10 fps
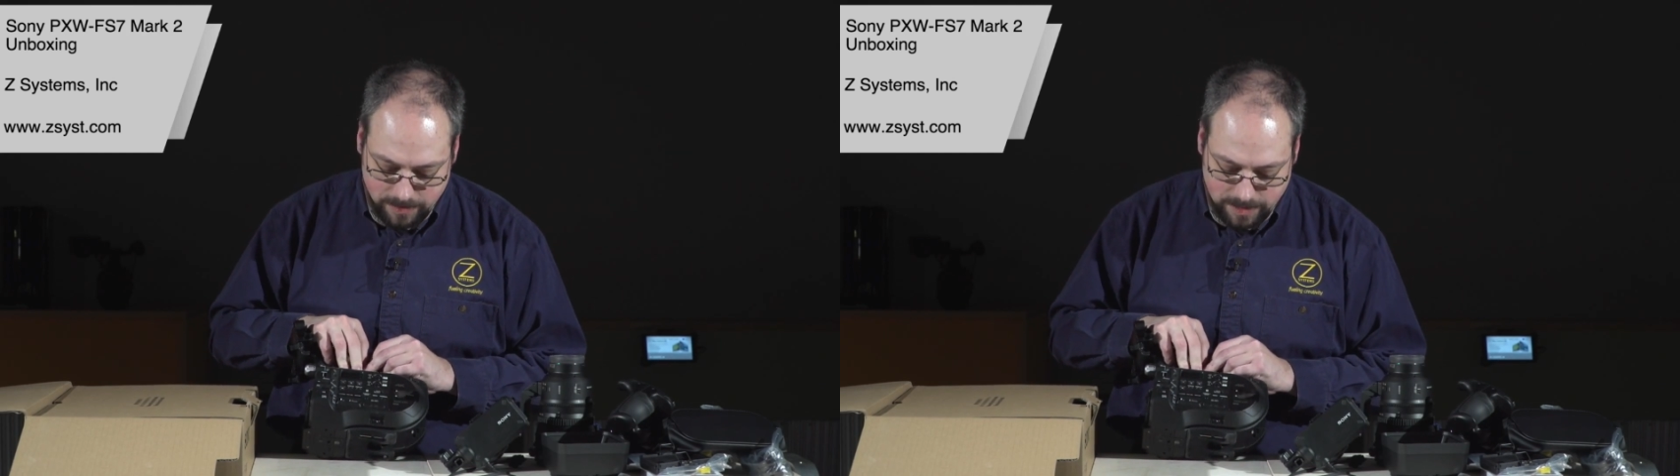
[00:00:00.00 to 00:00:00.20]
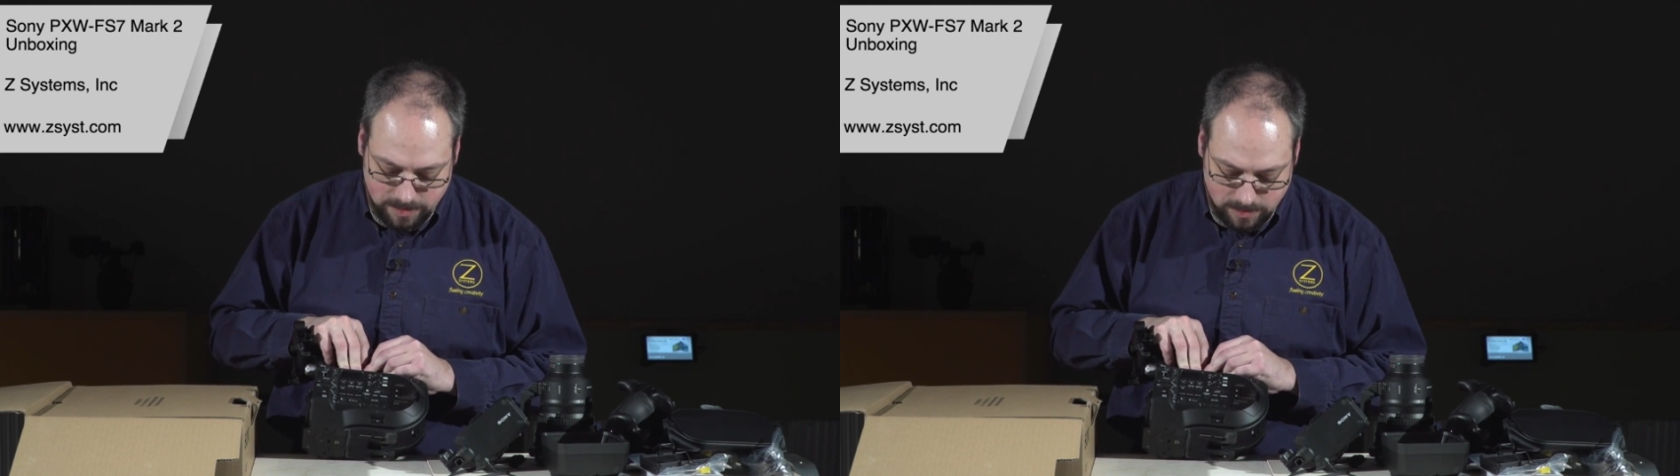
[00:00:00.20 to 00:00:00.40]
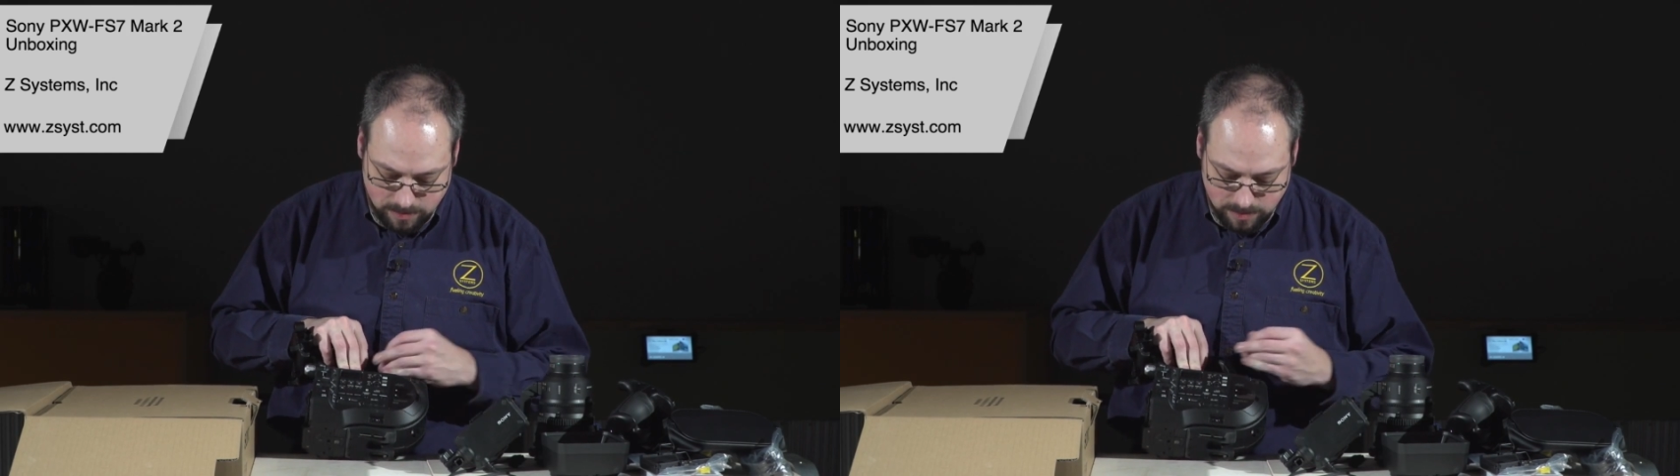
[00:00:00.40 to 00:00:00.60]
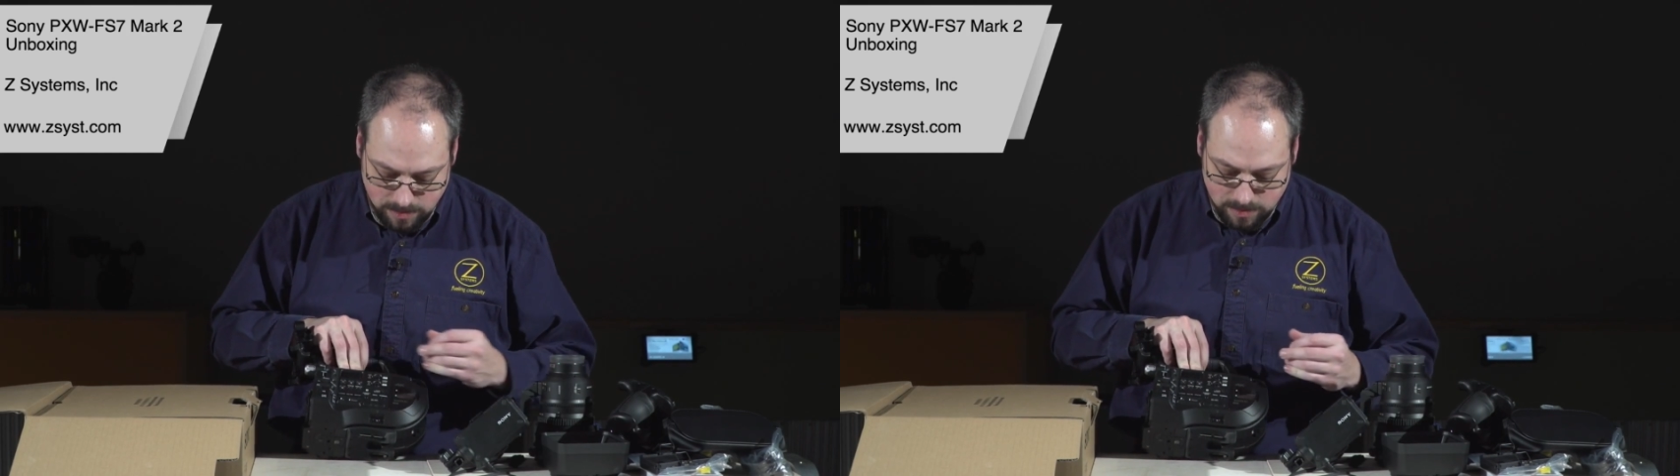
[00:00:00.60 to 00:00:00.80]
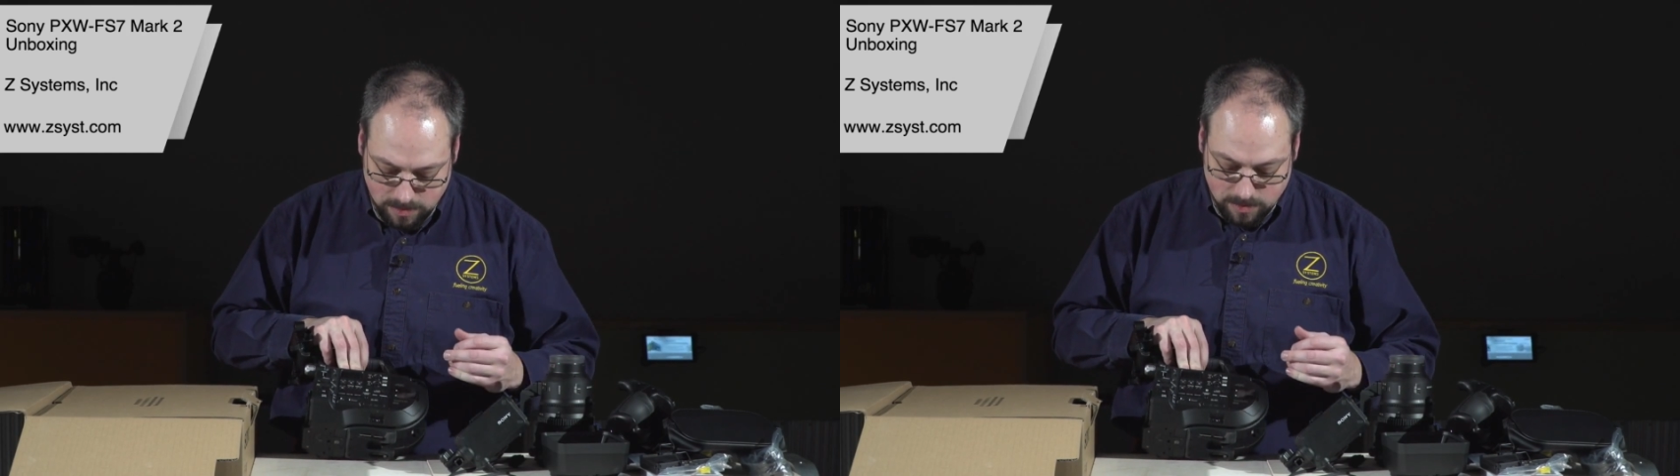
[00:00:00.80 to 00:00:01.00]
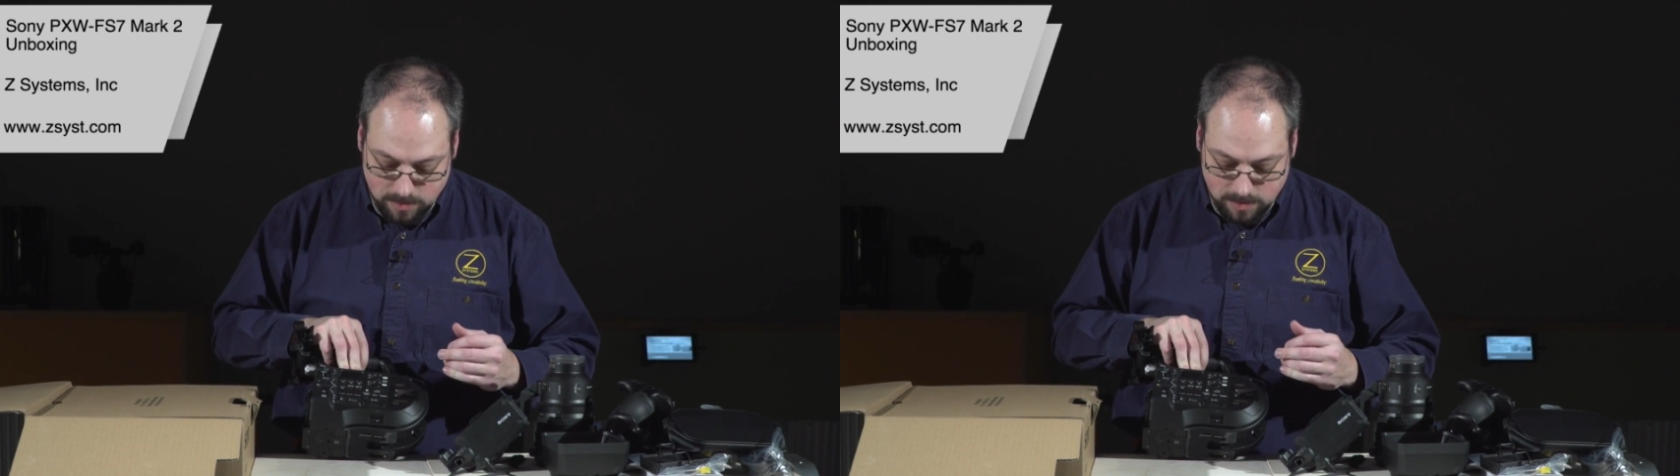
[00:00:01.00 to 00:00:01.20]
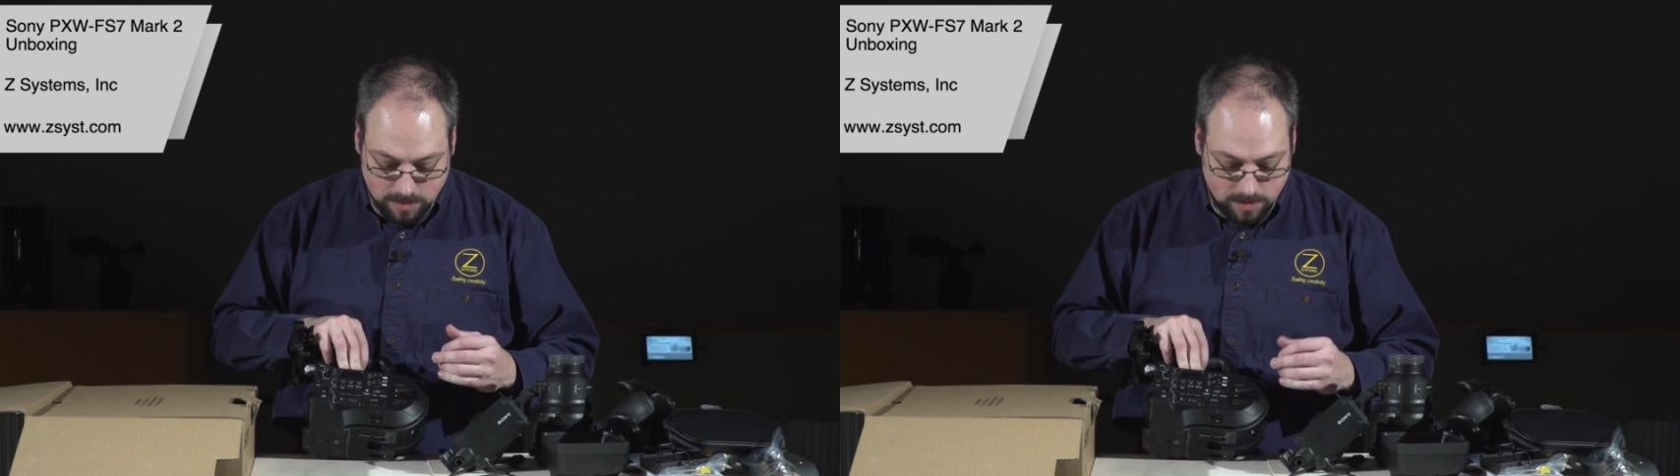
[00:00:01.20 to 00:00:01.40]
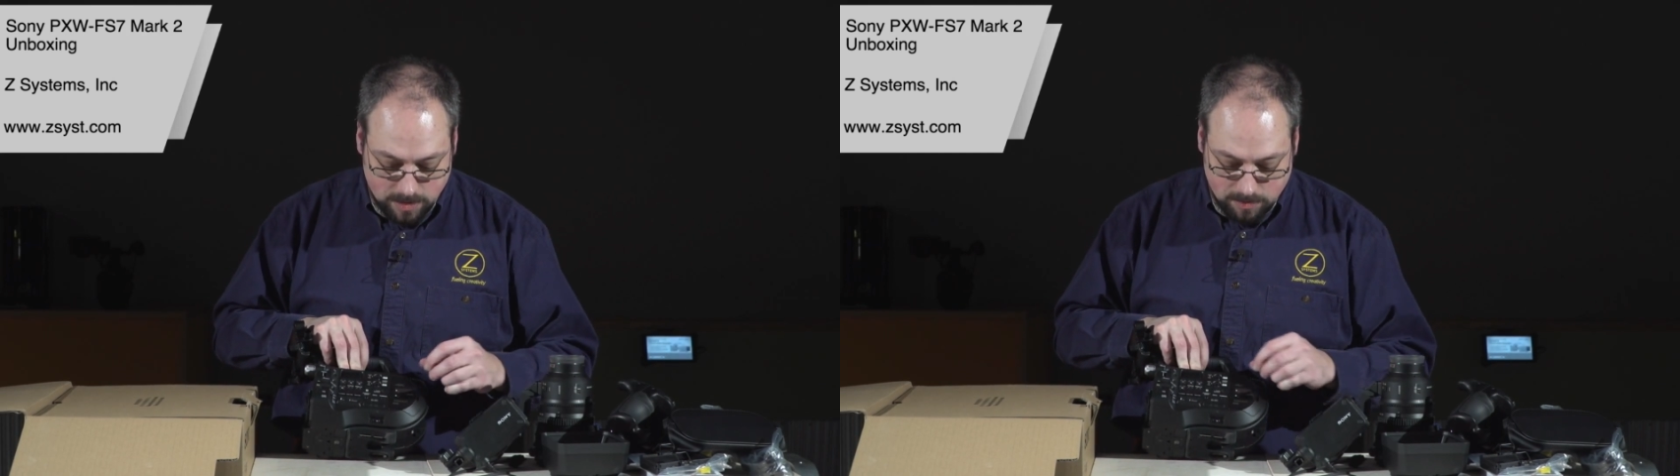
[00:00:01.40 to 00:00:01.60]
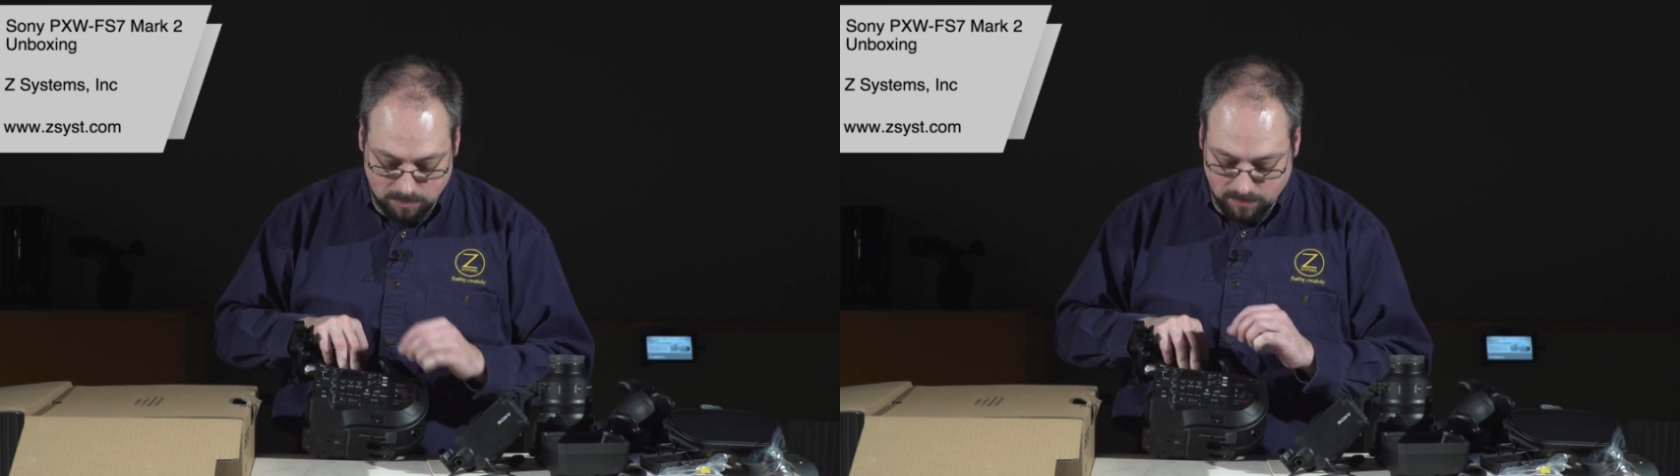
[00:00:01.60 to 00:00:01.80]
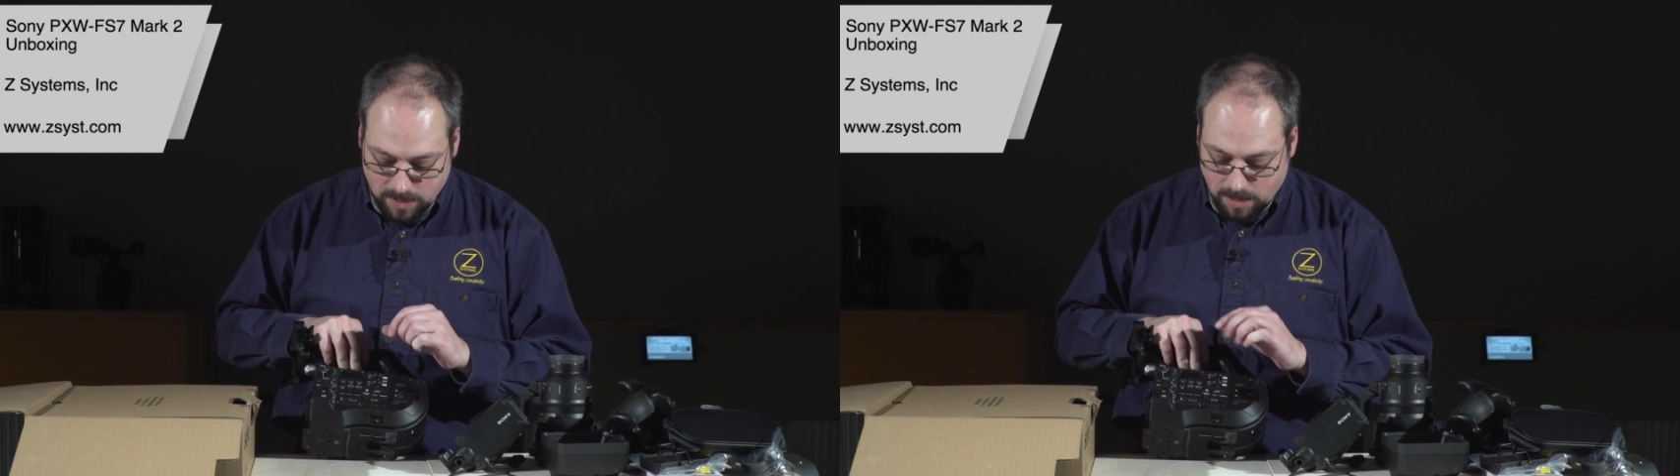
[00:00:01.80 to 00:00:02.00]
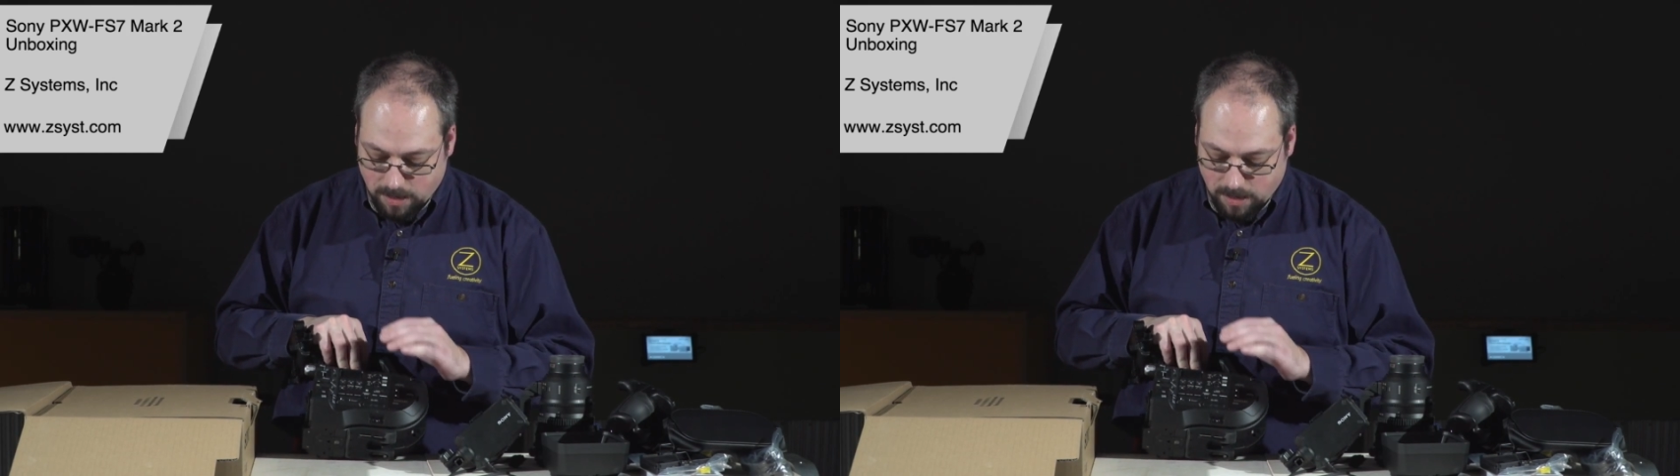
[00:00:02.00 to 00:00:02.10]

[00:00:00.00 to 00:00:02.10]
date. We've got our